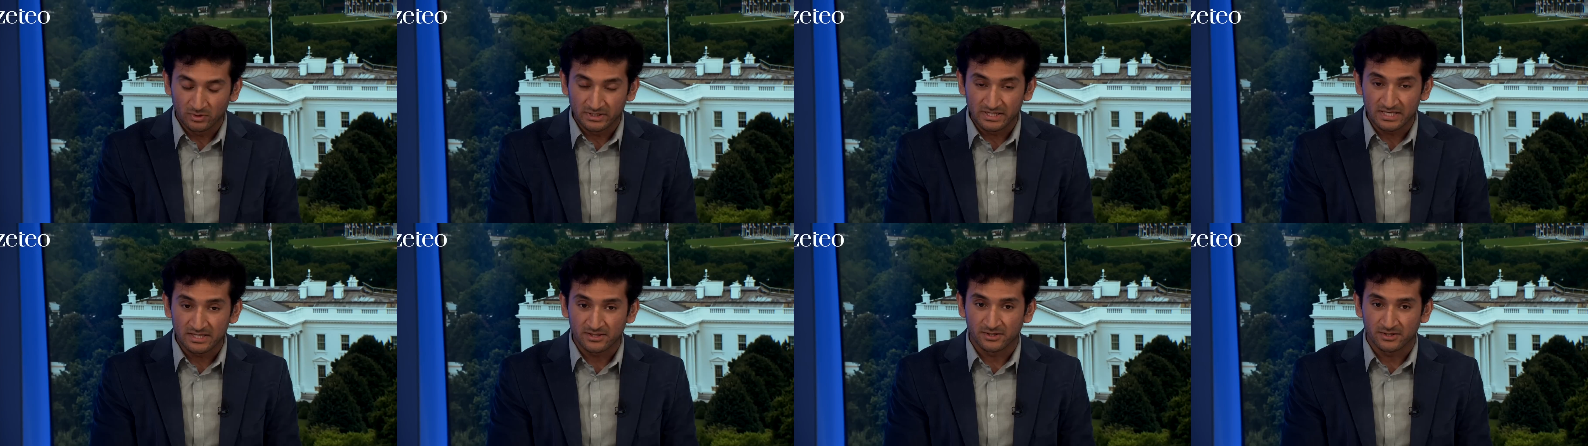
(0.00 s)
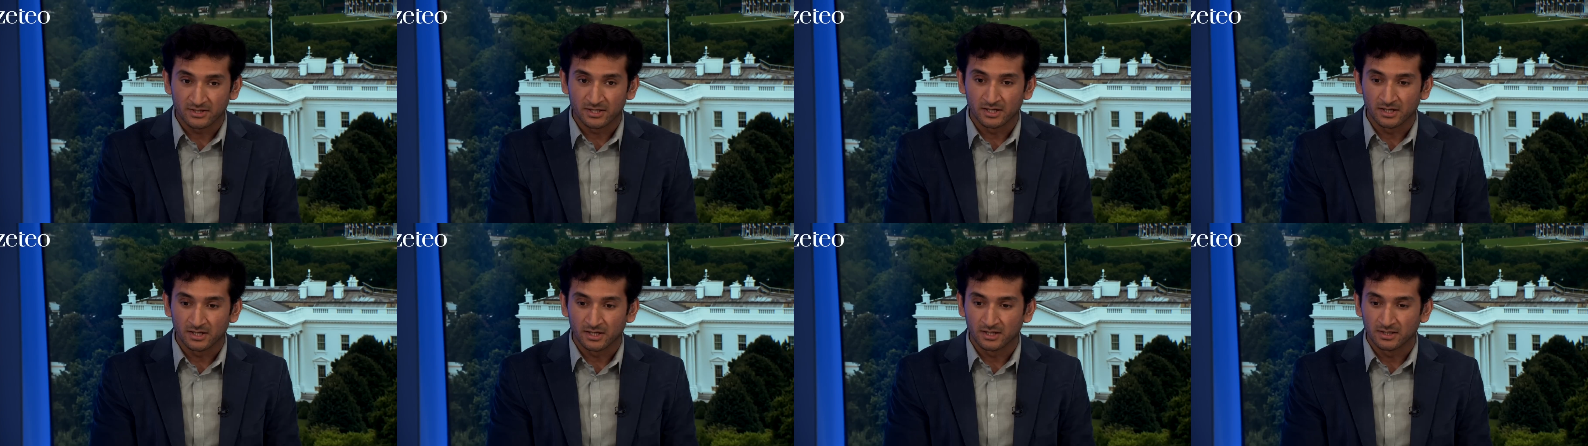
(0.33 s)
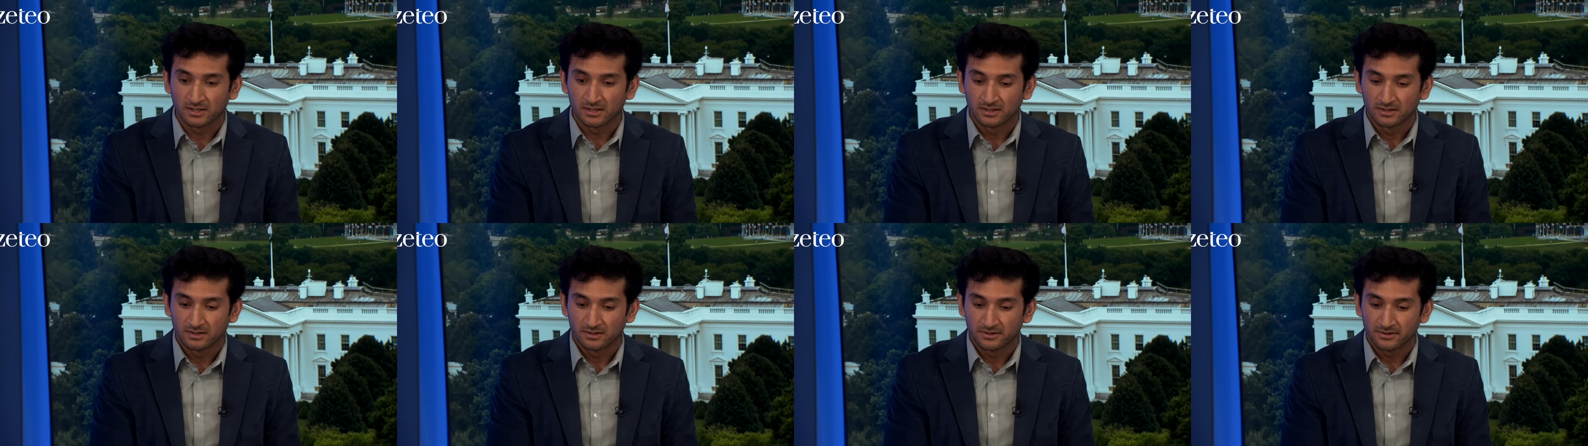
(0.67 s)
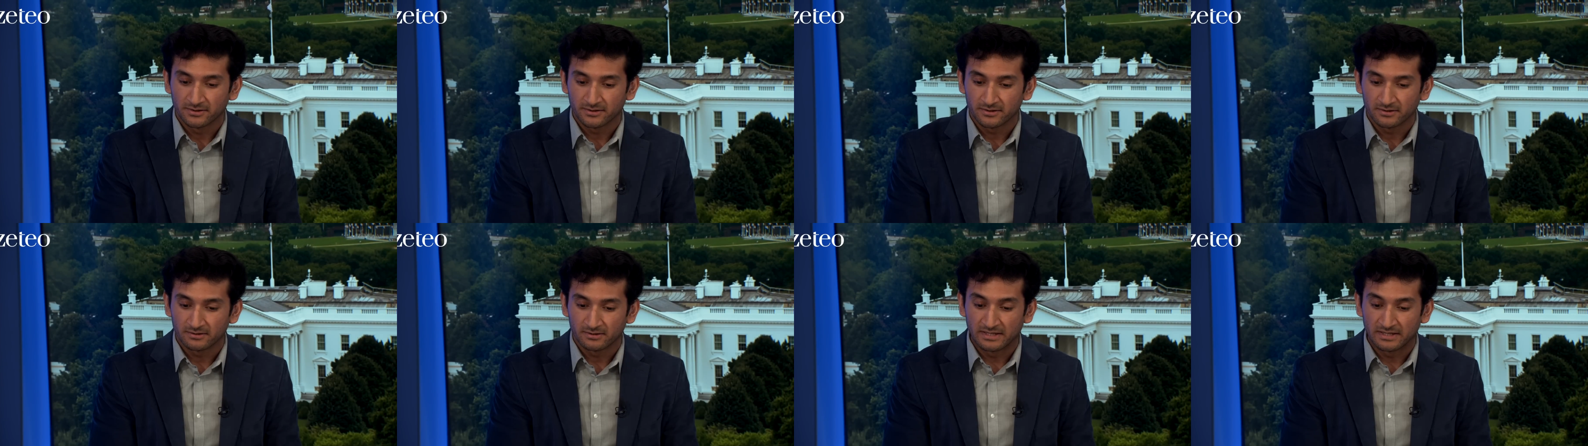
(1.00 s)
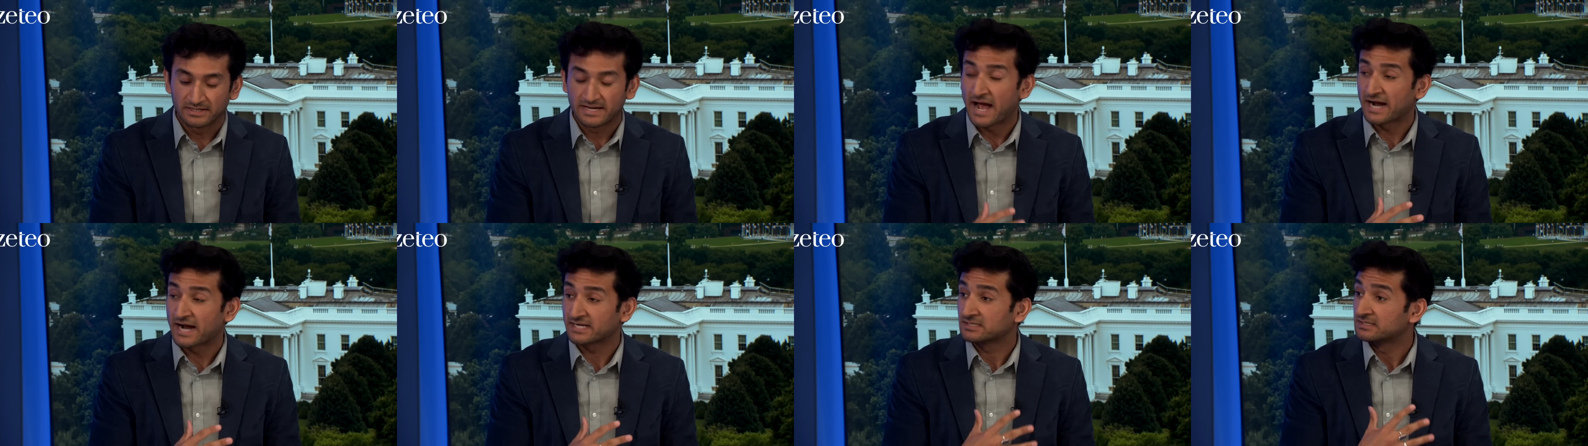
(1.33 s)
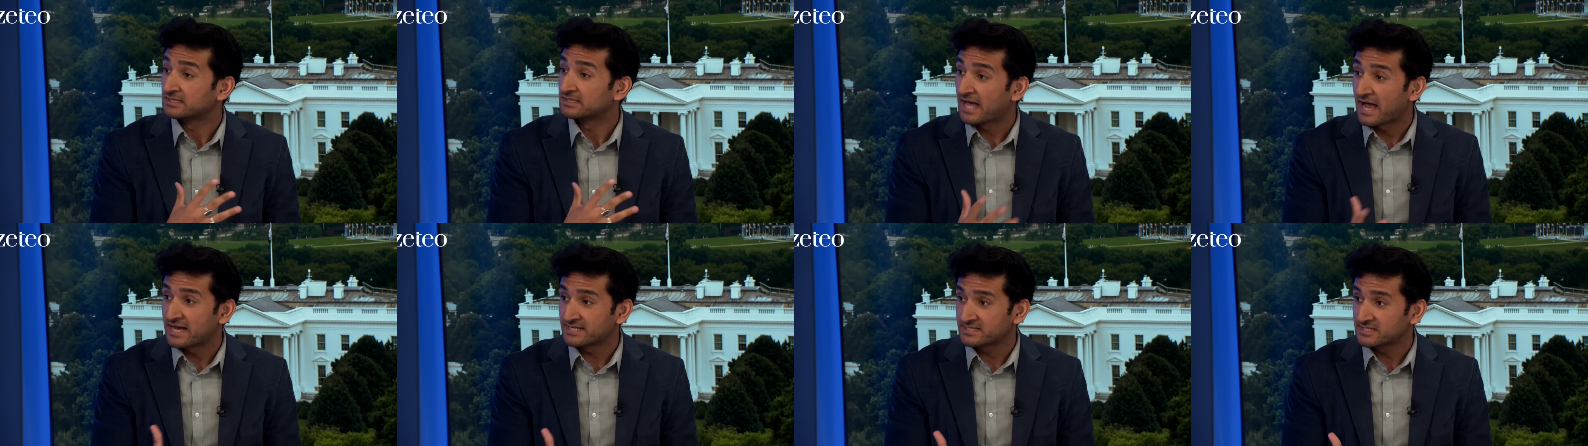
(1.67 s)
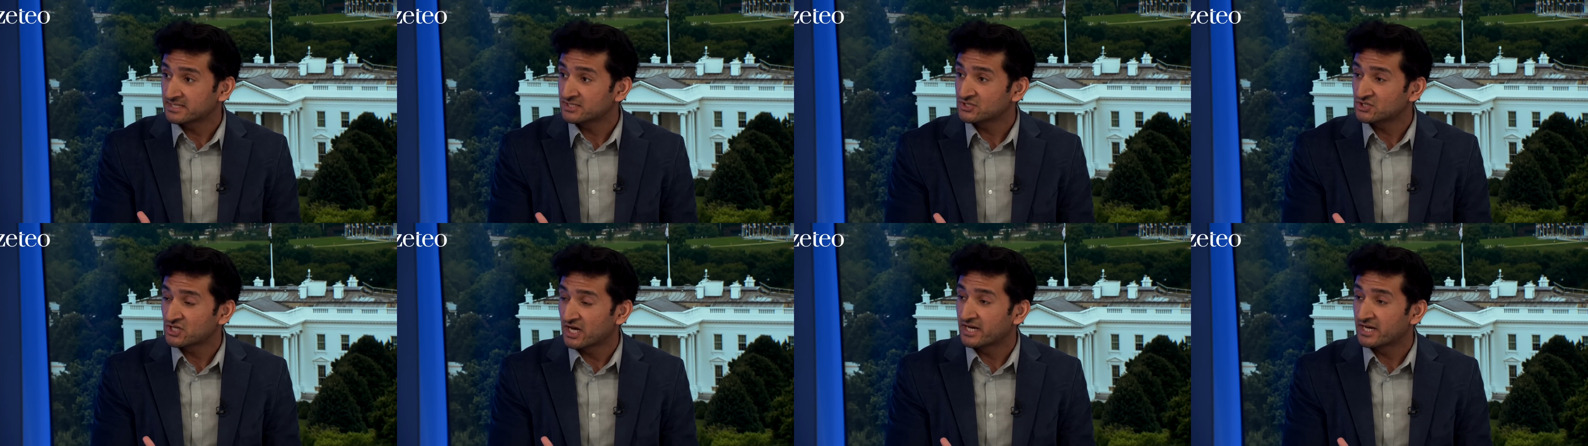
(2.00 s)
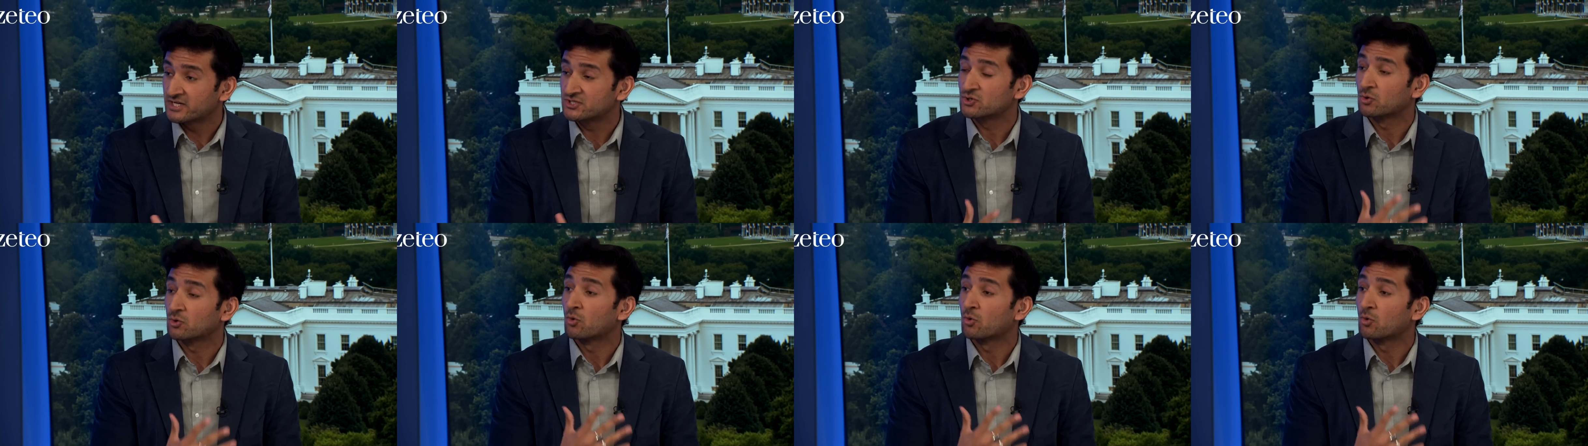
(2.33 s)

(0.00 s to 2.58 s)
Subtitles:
either enact lasting change